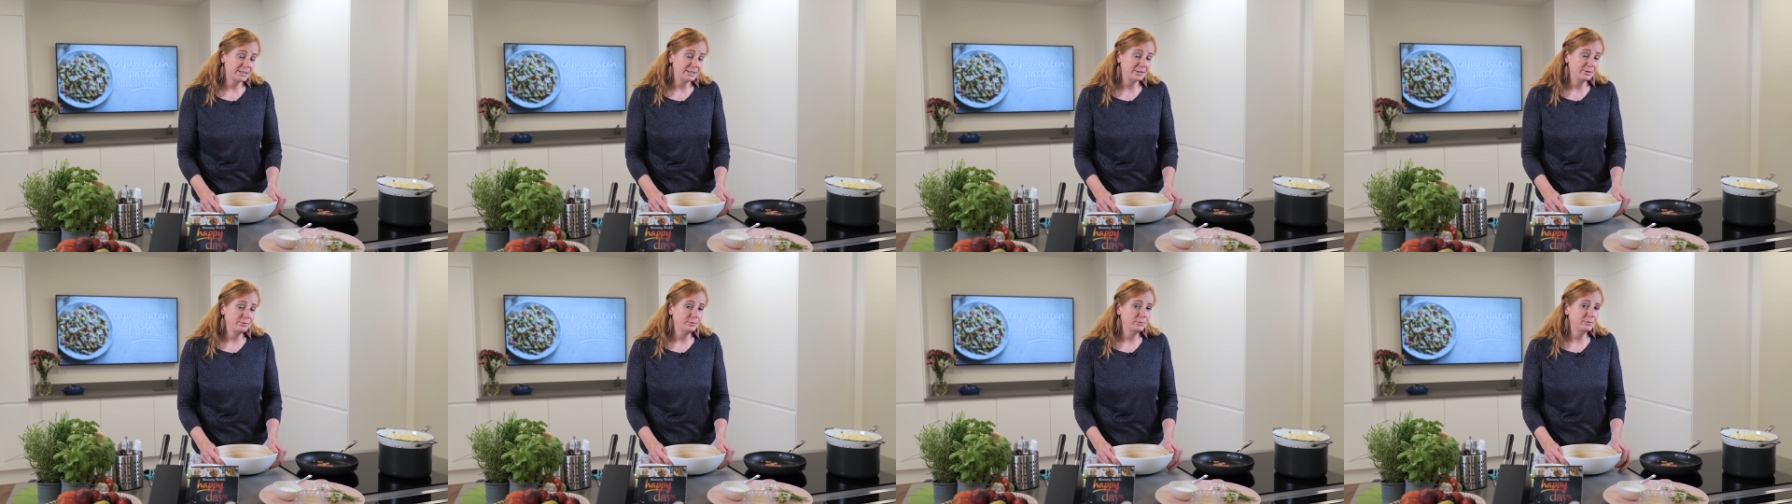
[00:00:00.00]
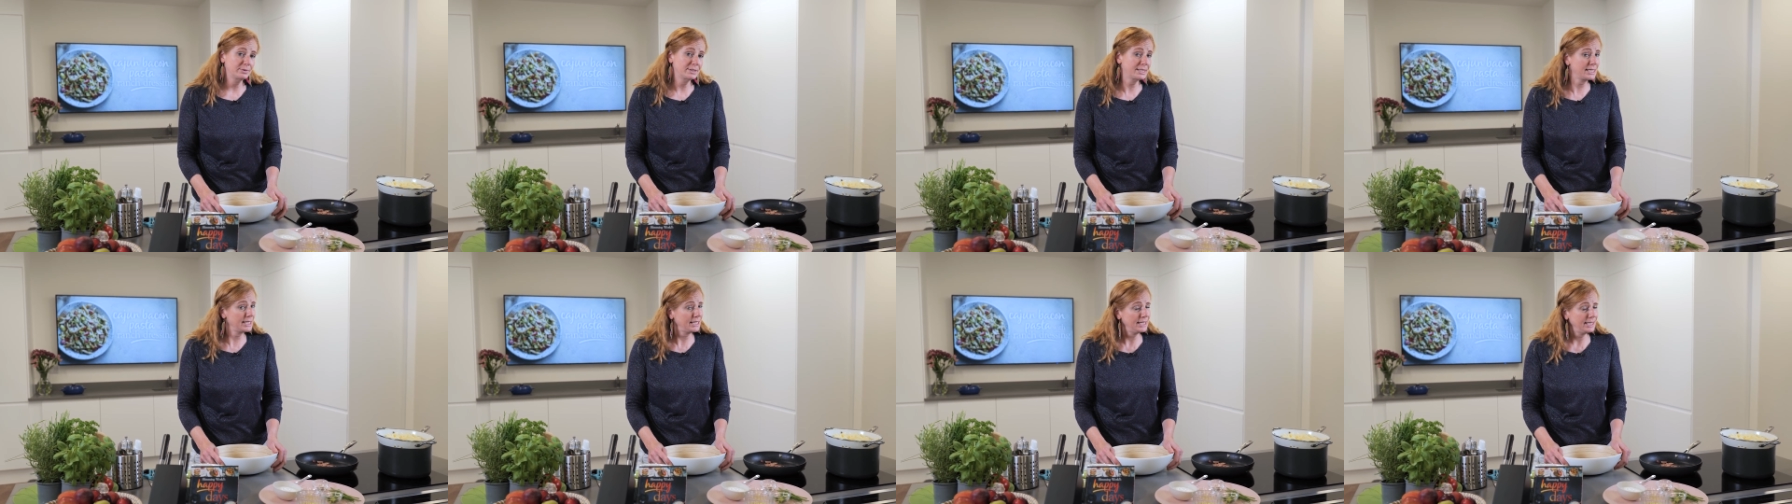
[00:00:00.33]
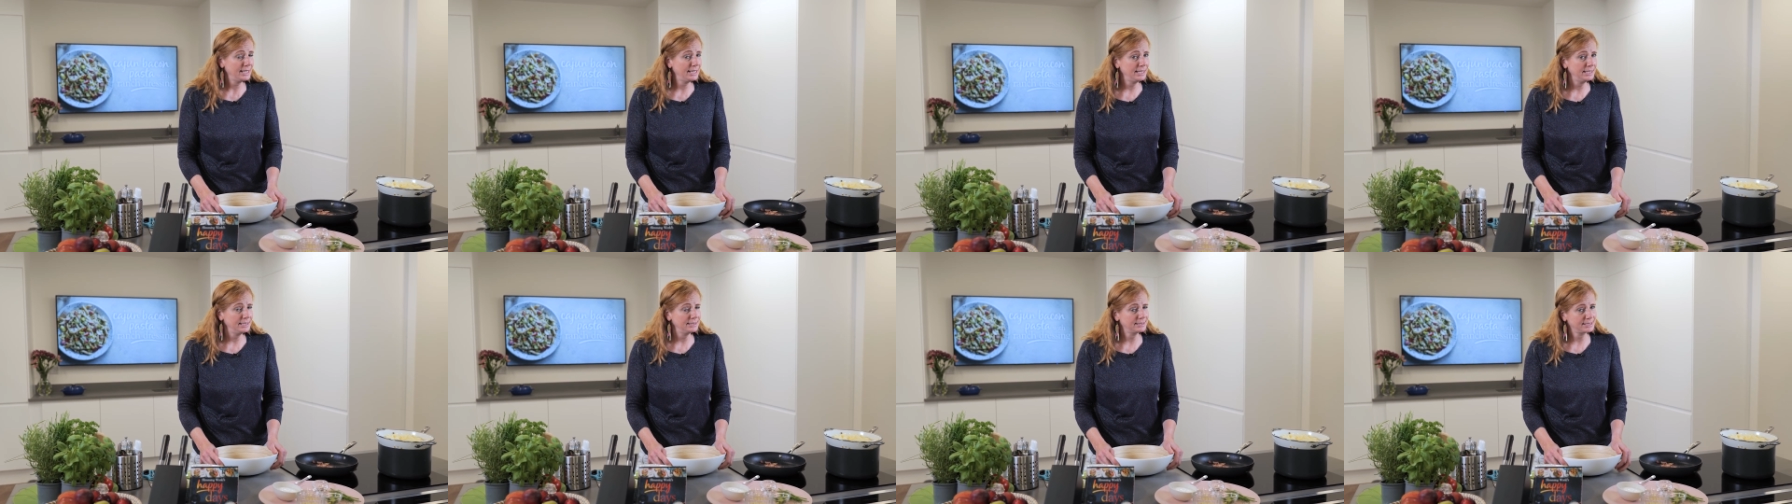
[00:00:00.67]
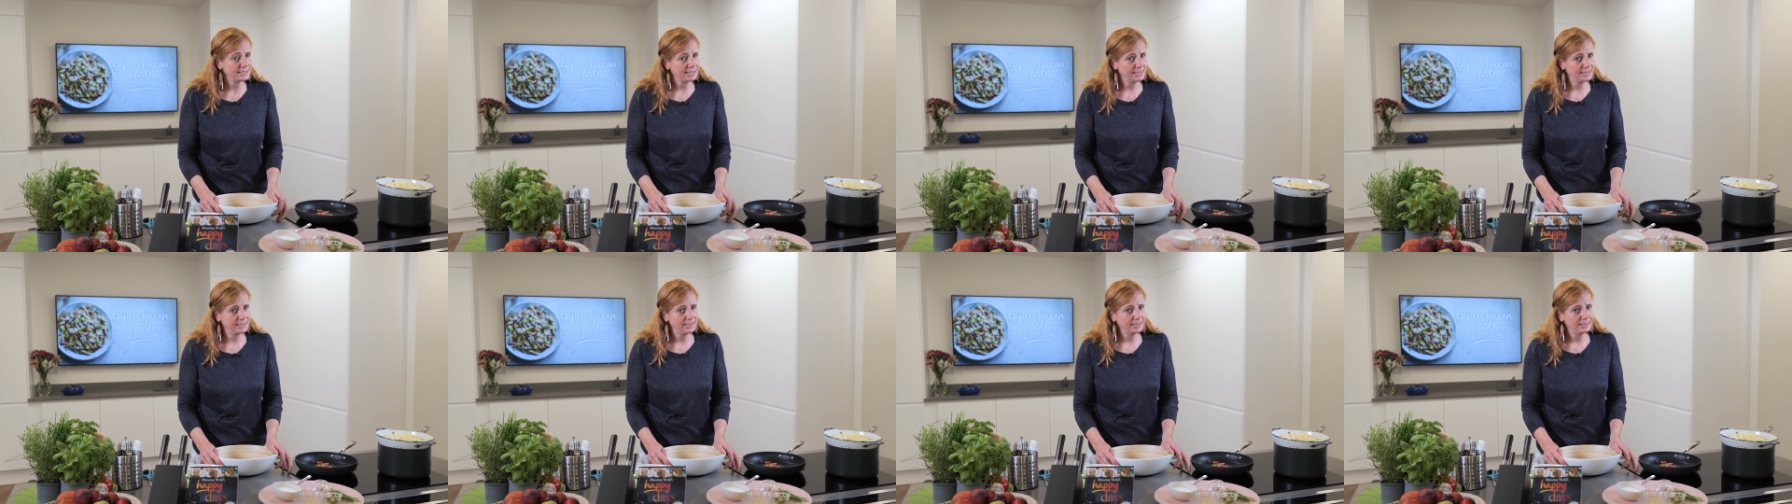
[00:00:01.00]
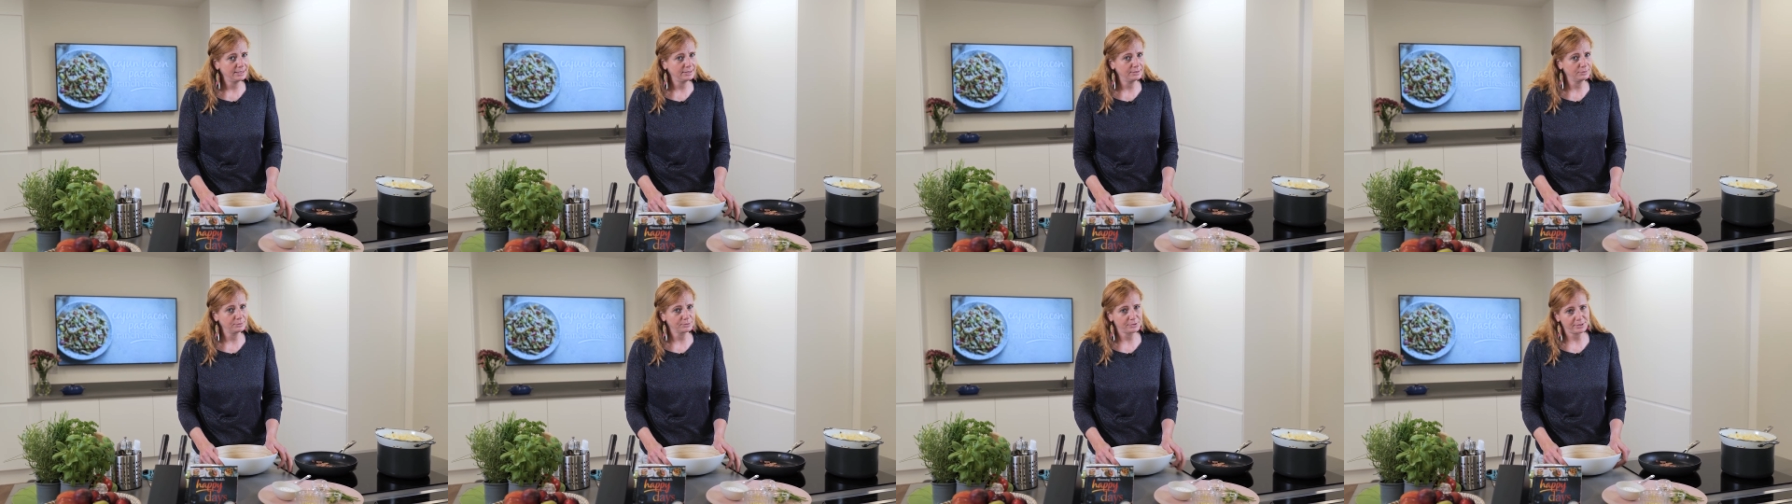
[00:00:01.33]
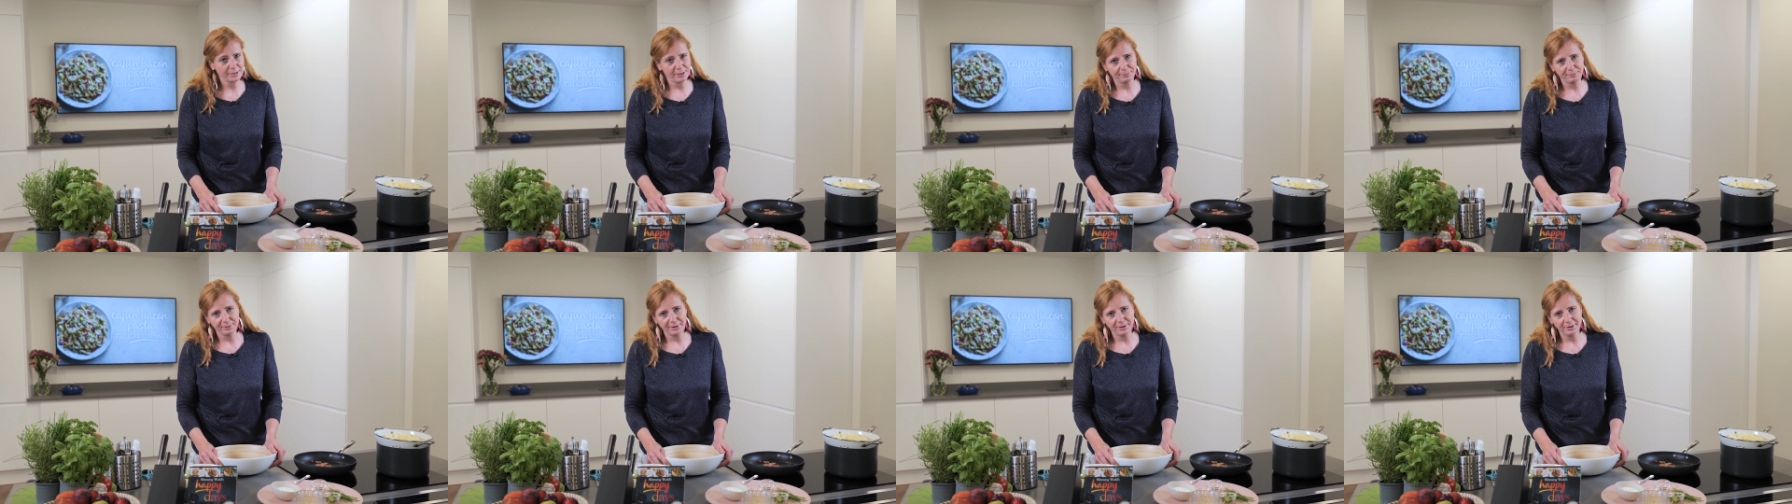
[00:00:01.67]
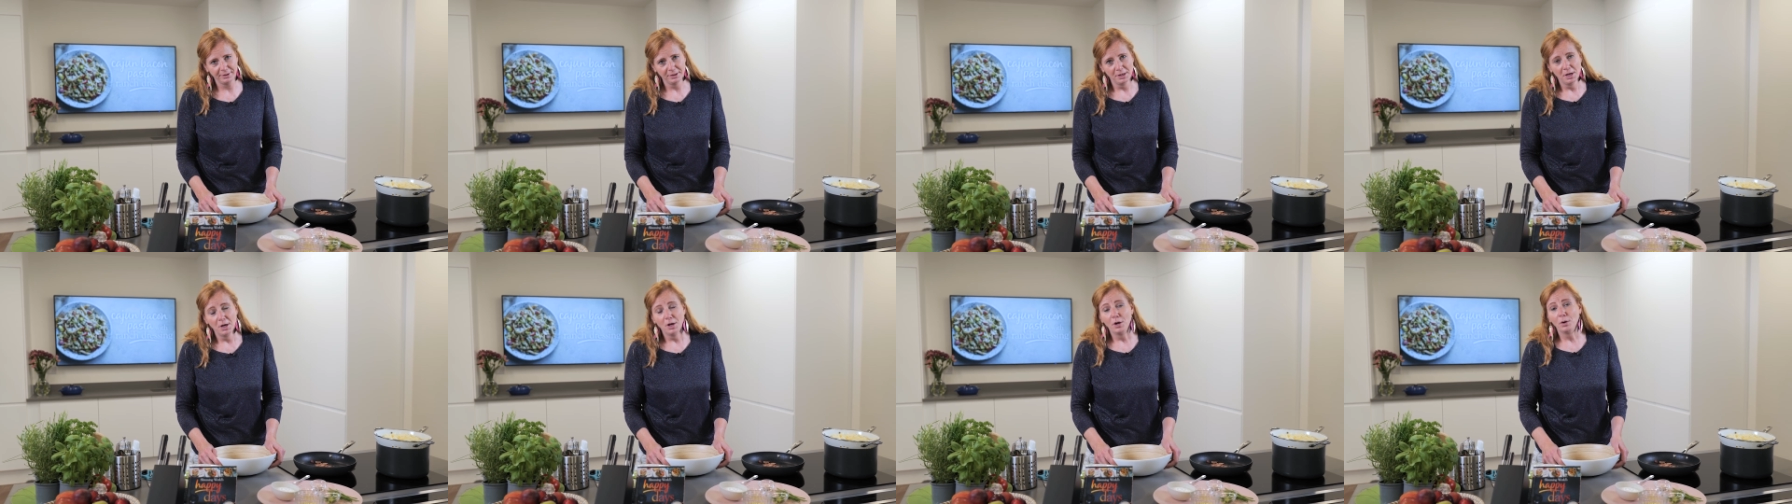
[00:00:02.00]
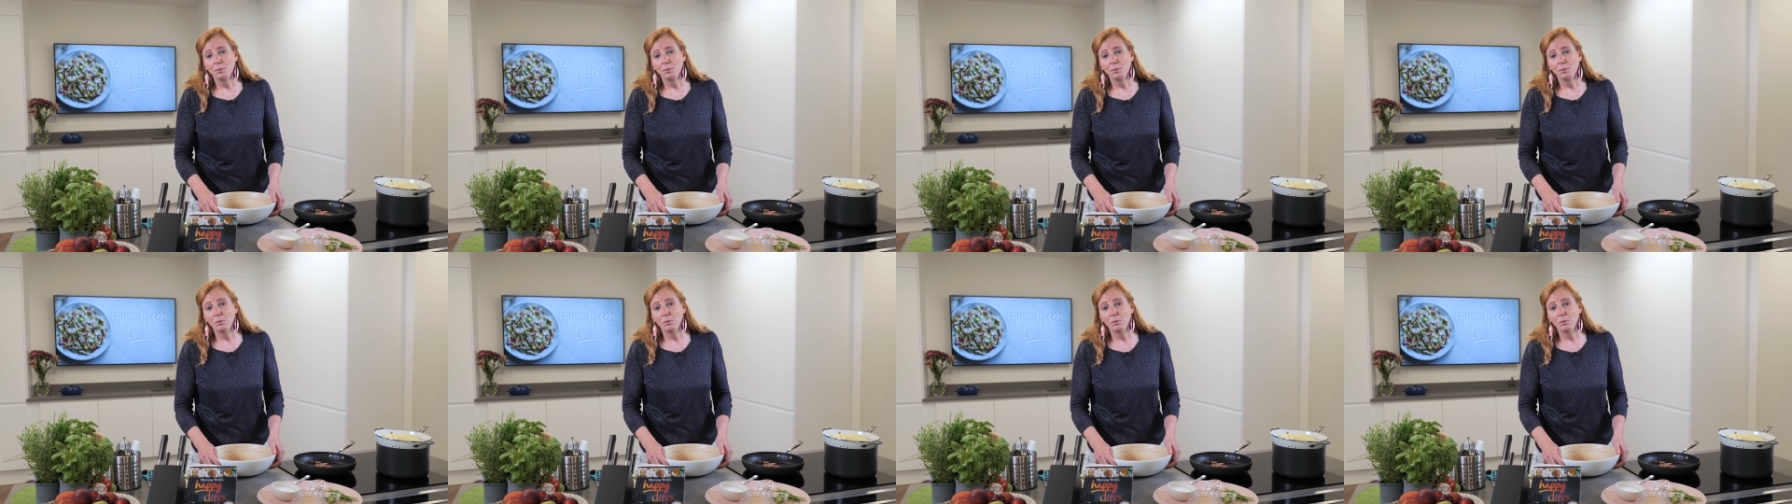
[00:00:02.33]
Is it called tea, dinner, or supper?